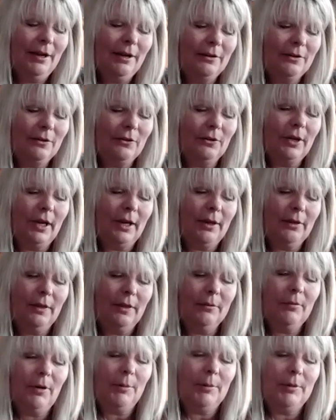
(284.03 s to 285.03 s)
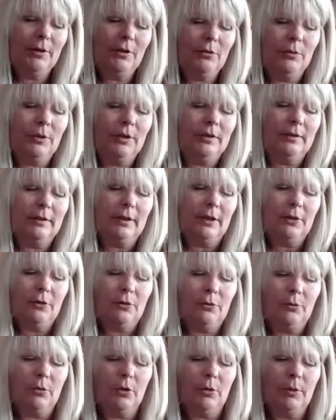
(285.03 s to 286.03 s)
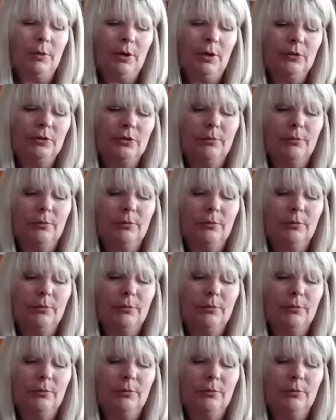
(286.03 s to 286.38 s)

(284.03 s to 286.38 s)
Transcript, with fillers: So yeah, I think probably this week the letters will go out,